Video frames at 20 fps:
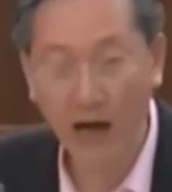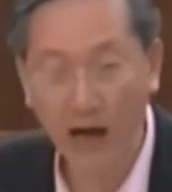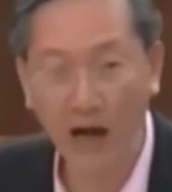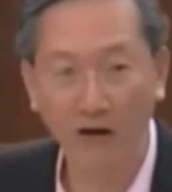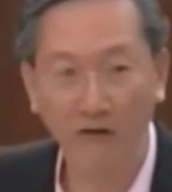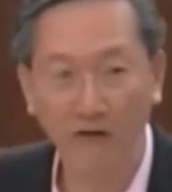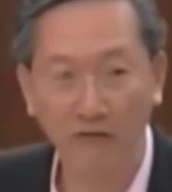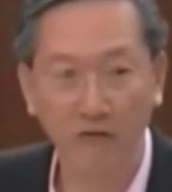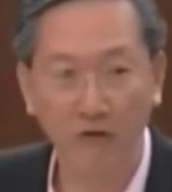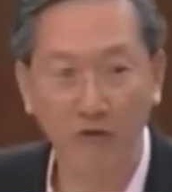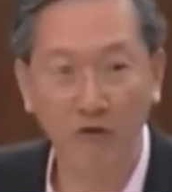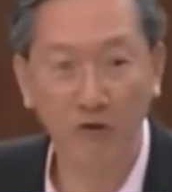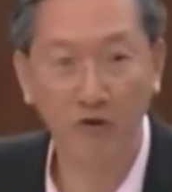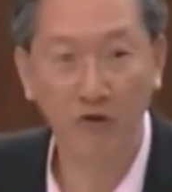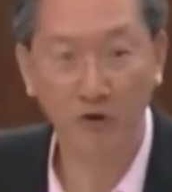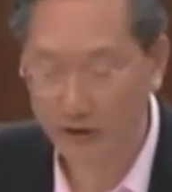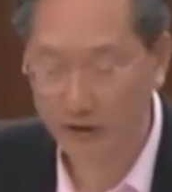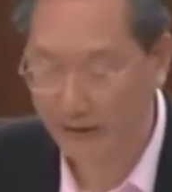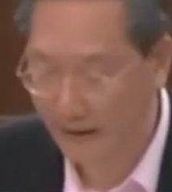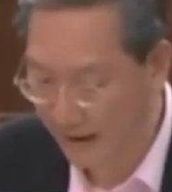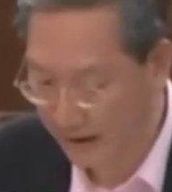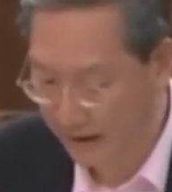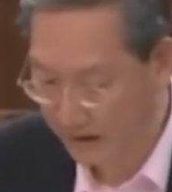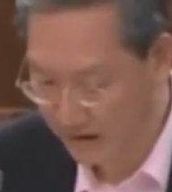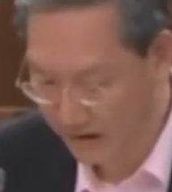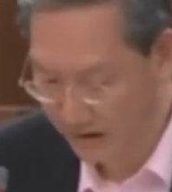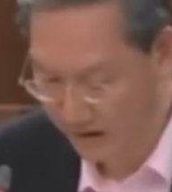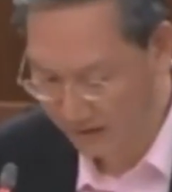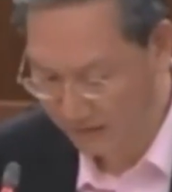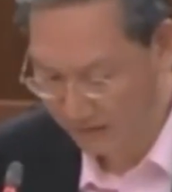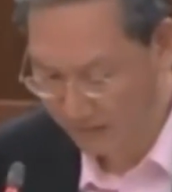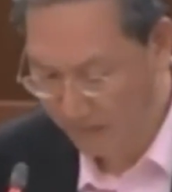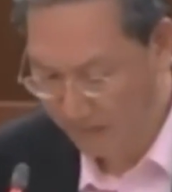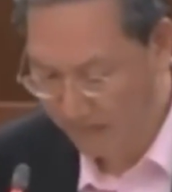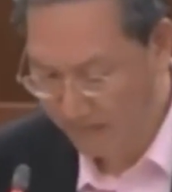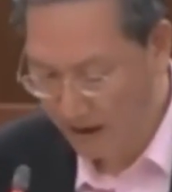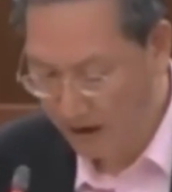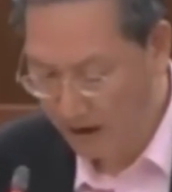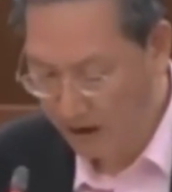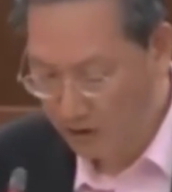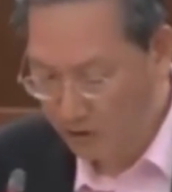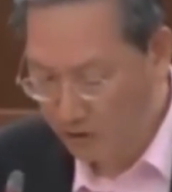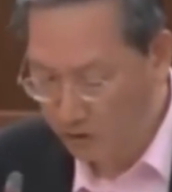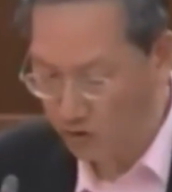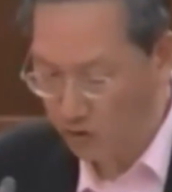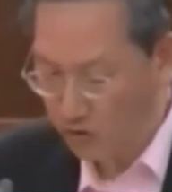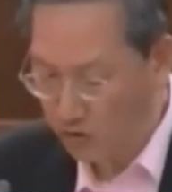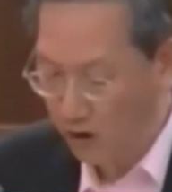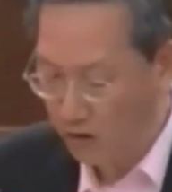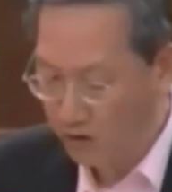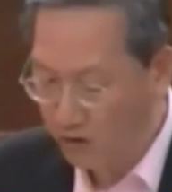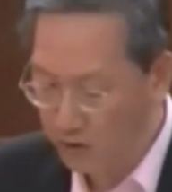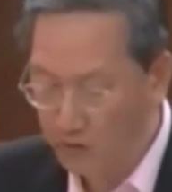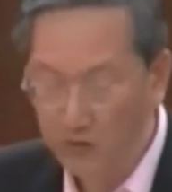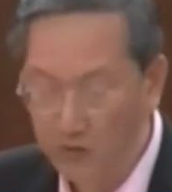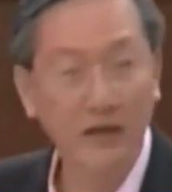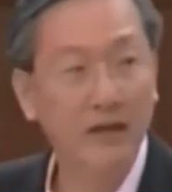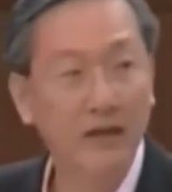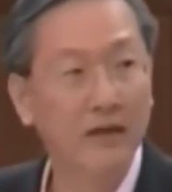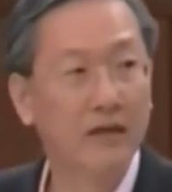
colorful society. So to conclude,